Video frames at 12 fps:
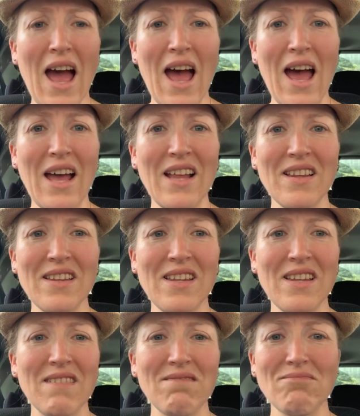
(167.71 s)
and
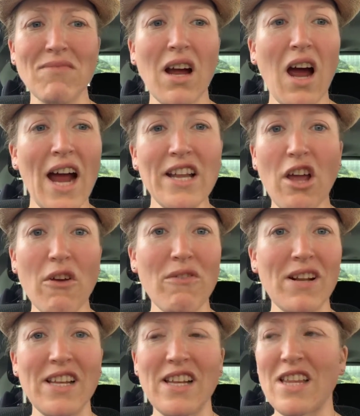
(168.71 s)
I don't
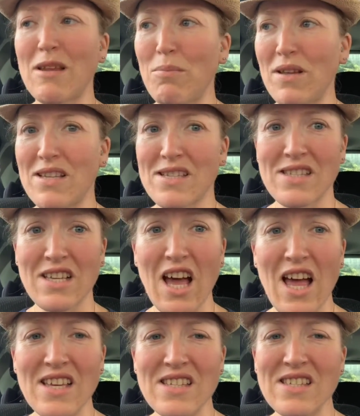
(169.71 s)
really need to be
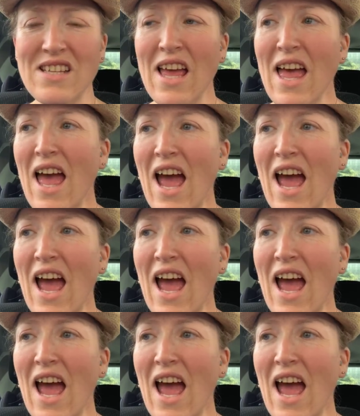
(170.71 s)
discussed.